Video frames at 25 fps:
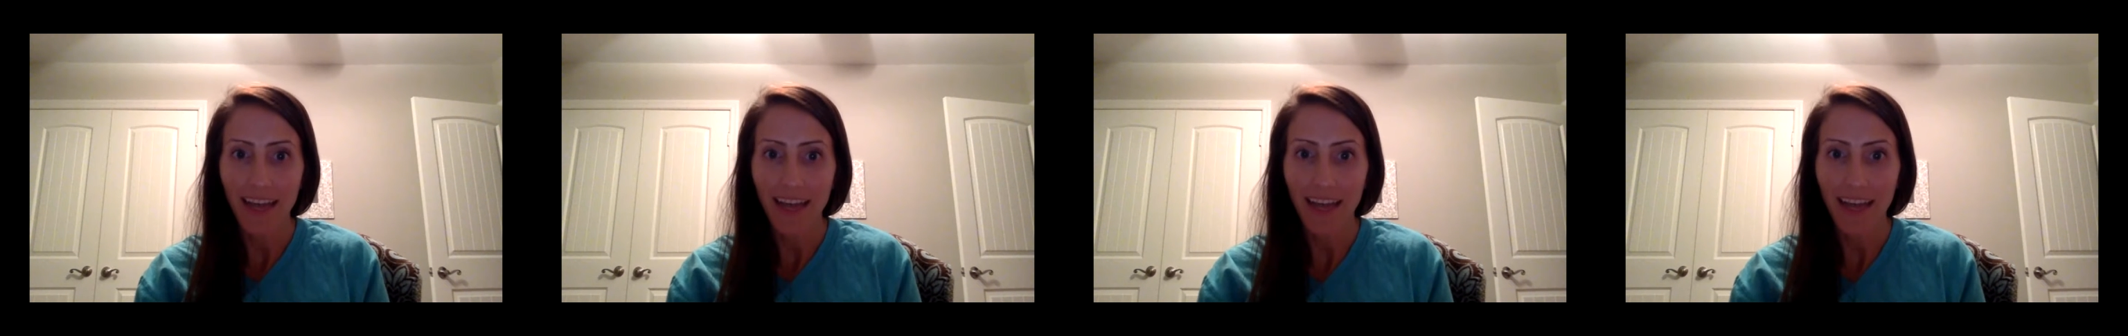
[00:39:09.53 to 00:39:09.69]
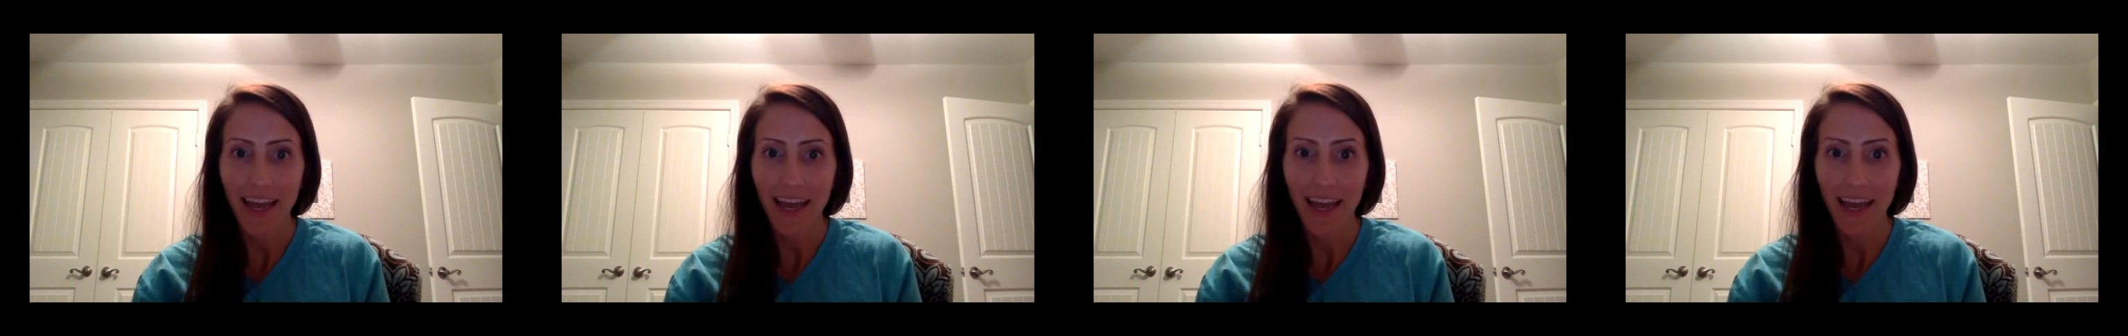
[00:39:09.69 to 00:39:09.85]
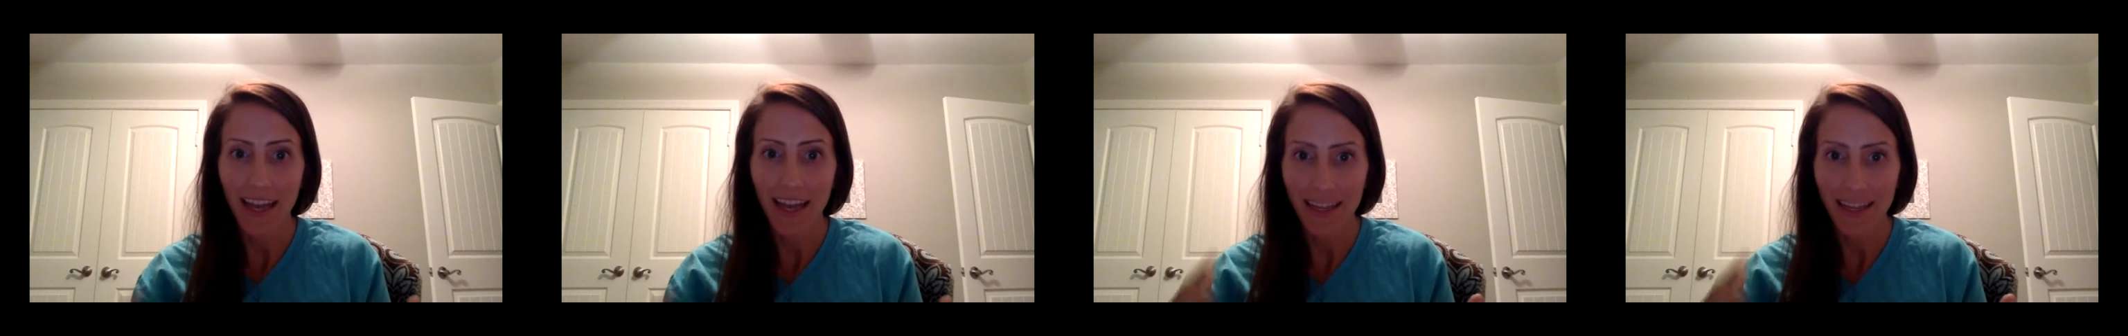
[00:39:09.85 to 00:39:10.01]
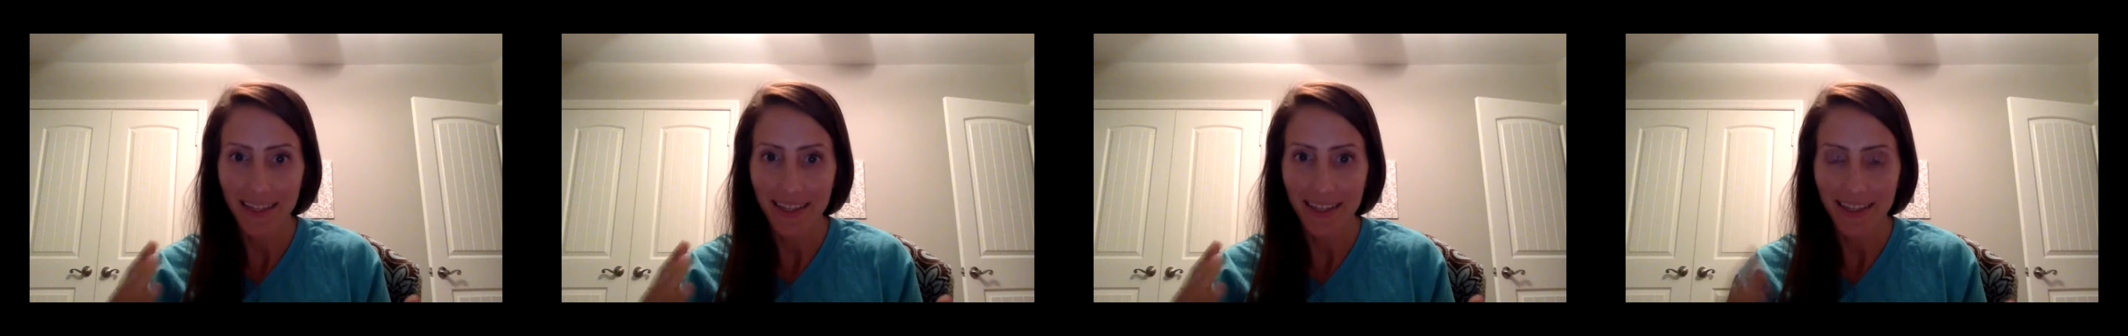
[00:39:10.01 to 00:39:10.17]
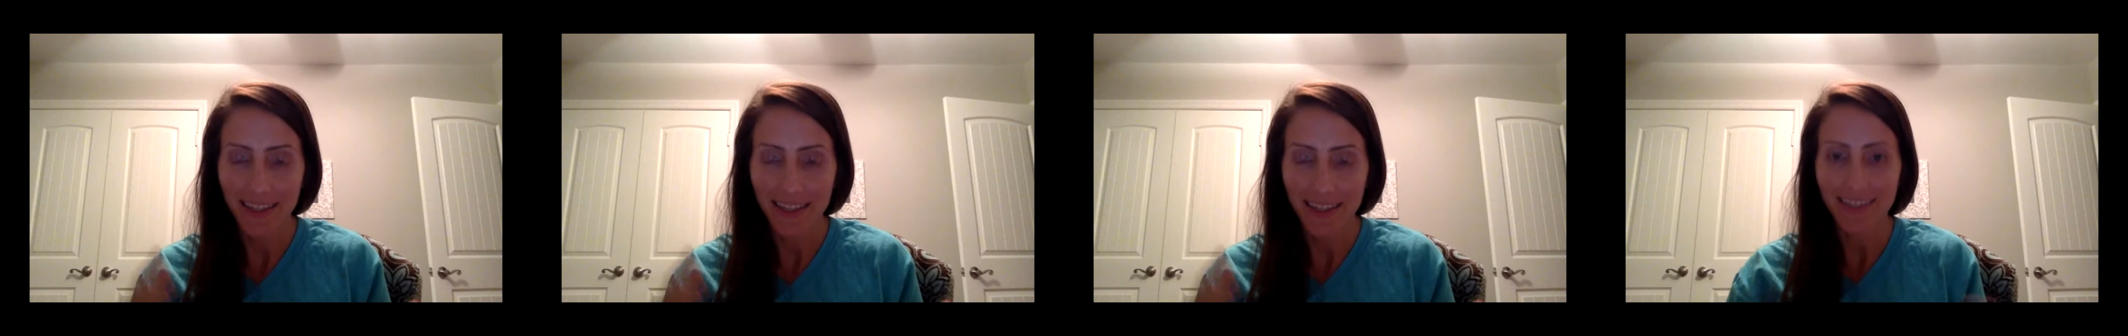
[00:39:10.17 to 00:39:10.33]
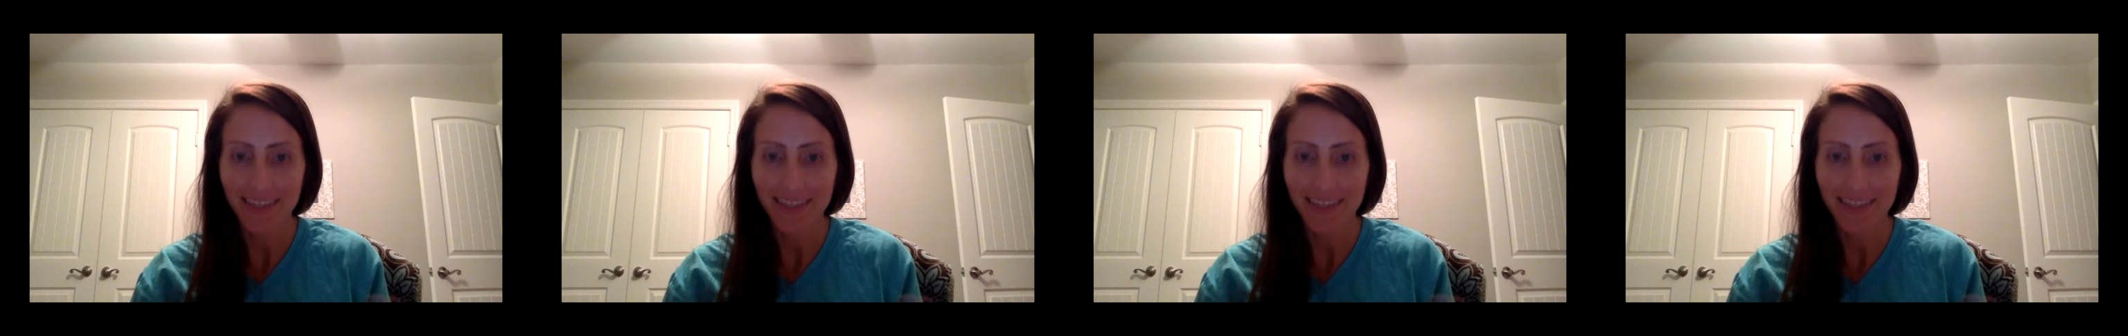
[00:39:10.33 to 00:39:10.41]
And